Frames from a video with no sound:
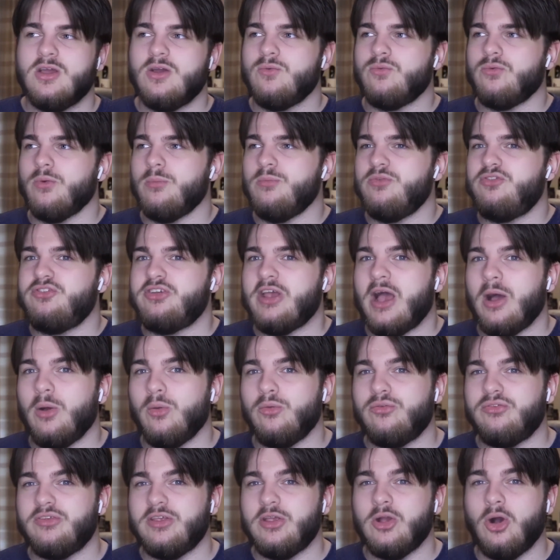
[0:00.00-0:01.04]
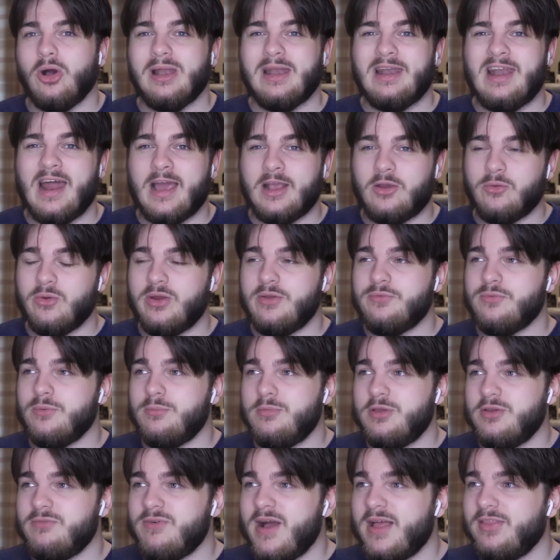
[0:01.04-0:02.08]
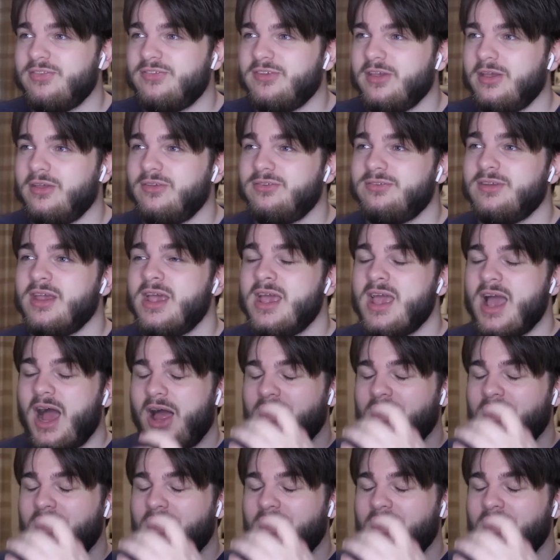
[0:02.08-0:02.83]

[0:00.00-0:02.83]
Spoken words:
from Chelsea or Allegri from Juventus.